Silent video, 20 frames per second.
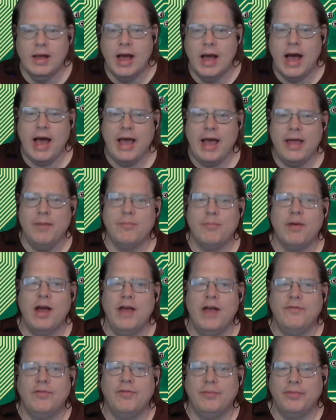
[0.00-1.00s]
Hi, I'm
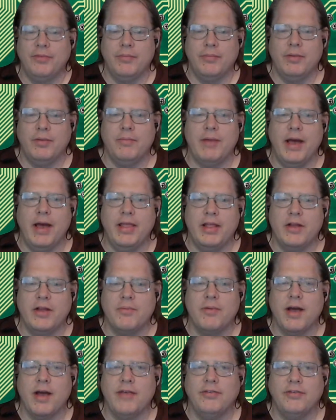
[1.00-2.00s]
Brian from Simply Brian
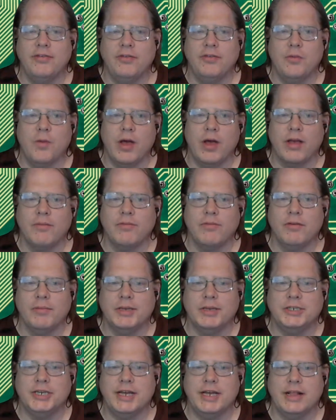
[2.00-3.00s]
Enterprises and welcome to my
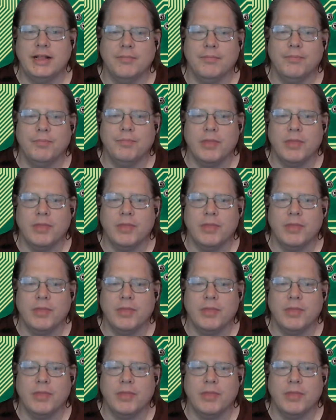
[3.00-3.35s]
channel.